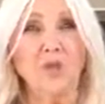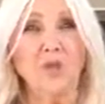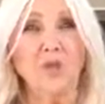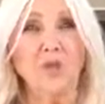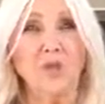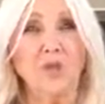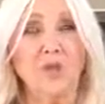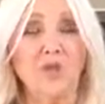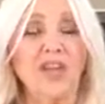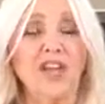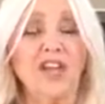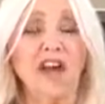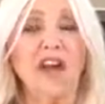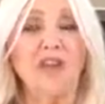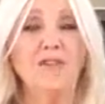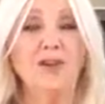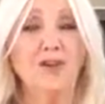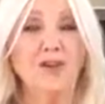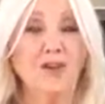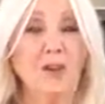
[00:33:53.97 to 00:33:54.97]
was
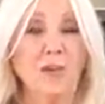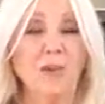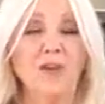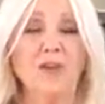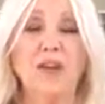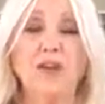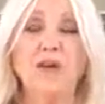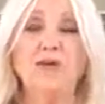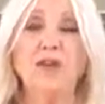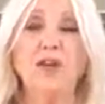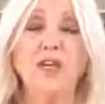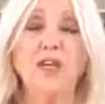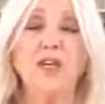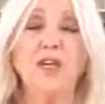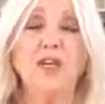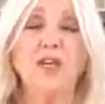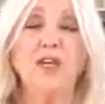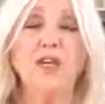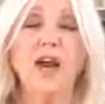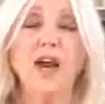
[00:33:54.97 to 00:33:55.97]
having trouble. They were in
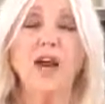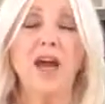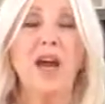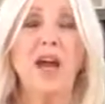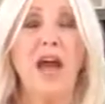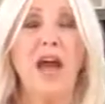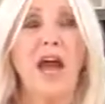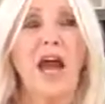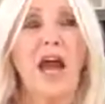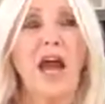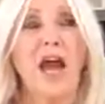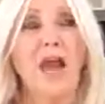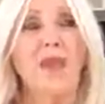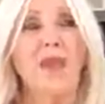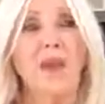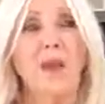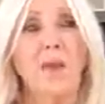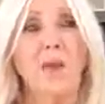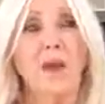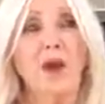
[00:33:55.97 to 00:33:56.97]
India and
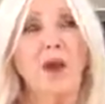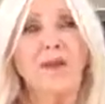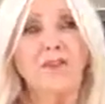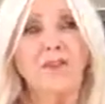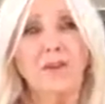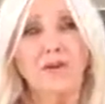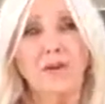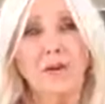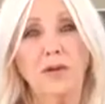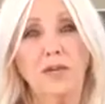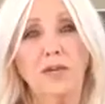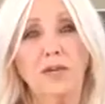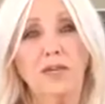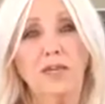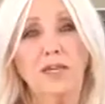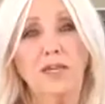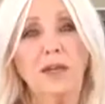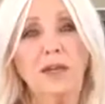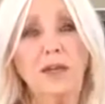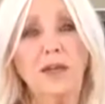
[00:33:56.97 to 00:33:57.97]
they were having trouble
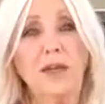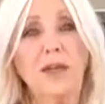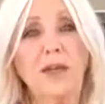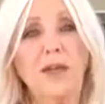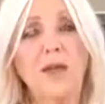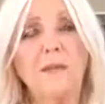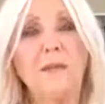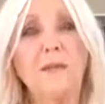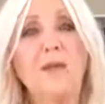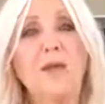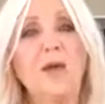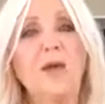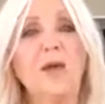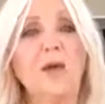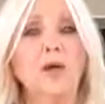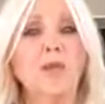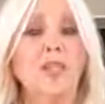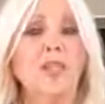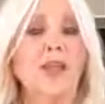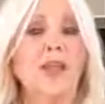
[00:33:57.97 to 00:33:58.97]
sleeping
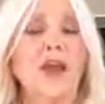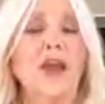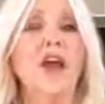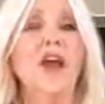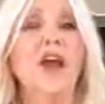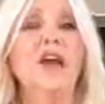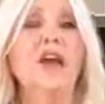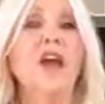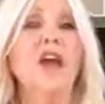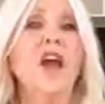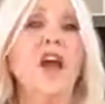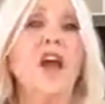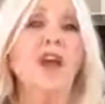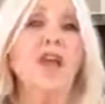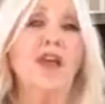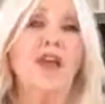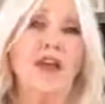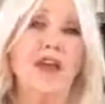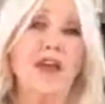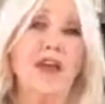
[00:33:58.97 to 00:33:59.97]
because the
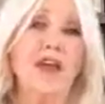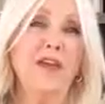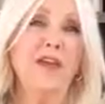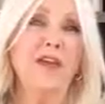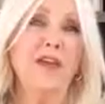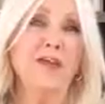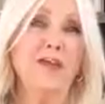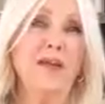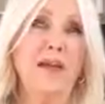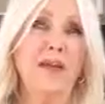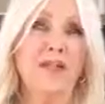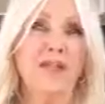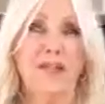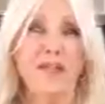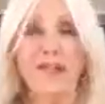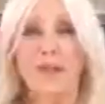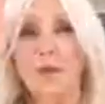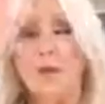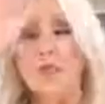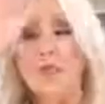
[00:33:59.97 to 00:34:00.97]
place that
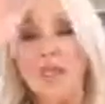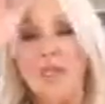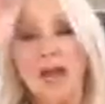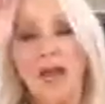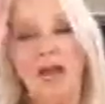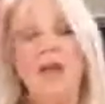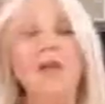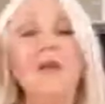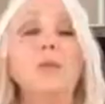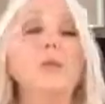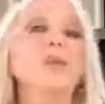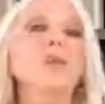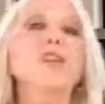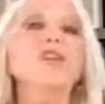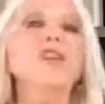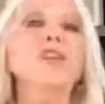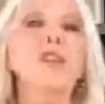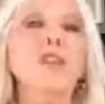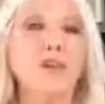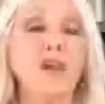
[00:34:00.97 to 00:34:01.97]
they were staying in was
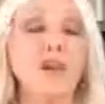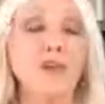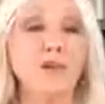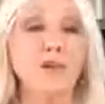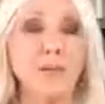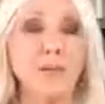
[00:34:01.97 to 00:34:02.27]
near a